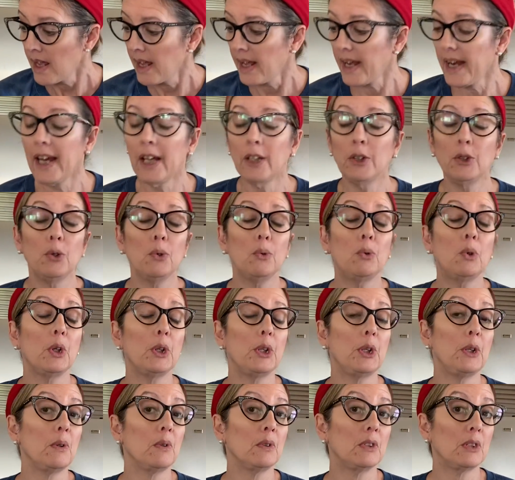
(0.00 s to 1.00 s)
And you
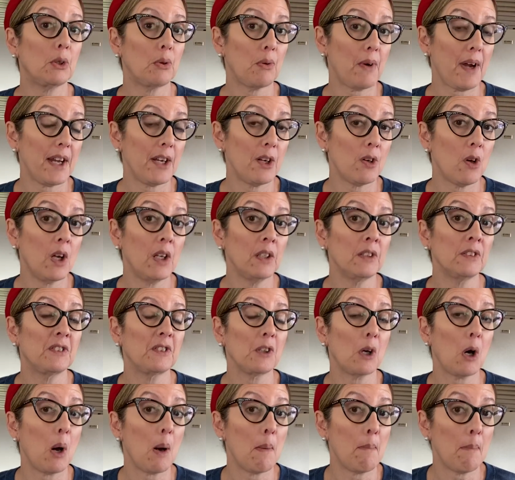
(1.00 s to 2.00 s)
could use crayons
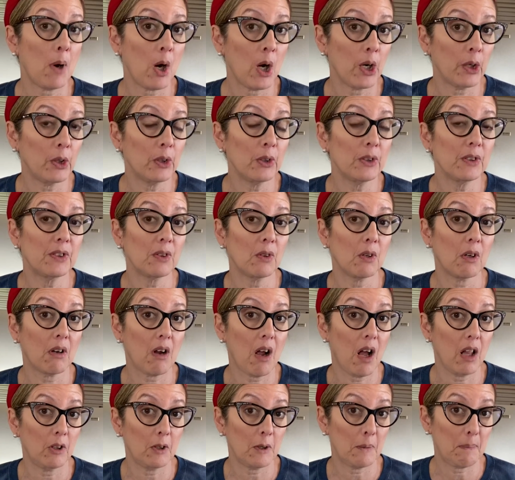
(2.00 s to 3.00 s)
or markers or
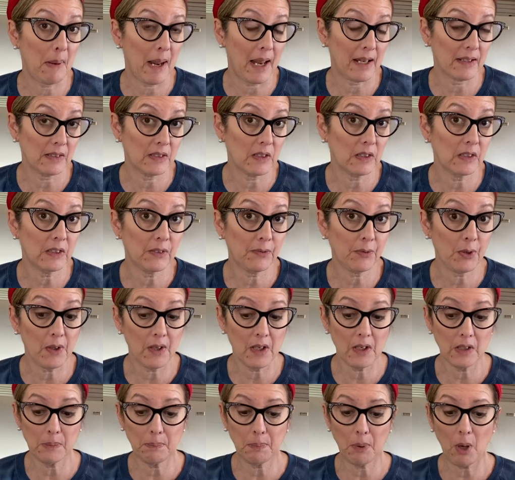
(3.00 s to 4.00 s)
colored pencils for
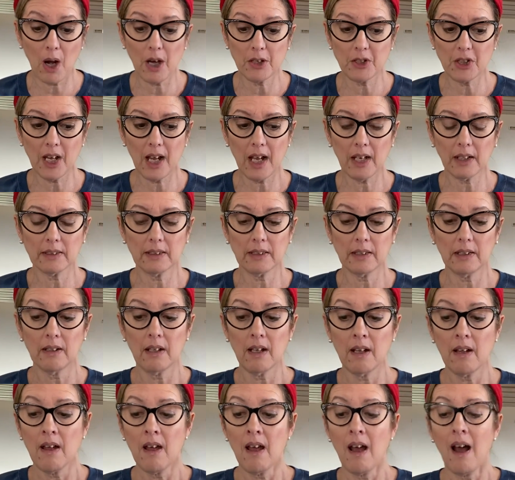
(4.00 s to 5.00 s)
this project.
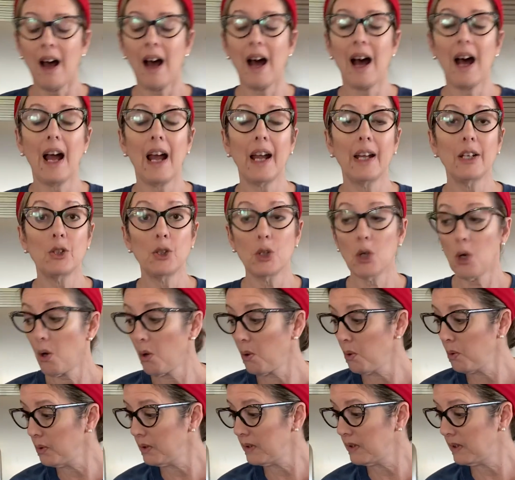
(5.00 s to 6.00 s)
I
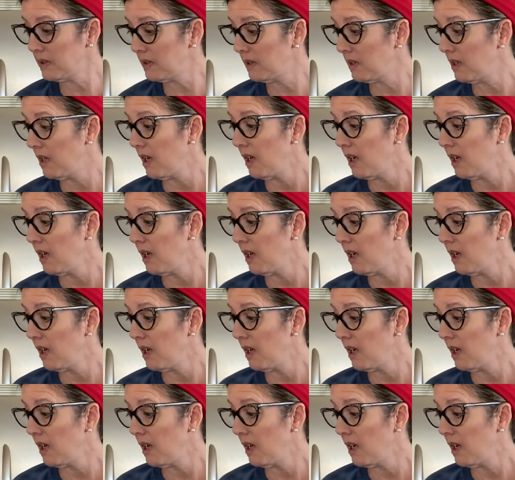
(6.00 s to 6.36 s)
chose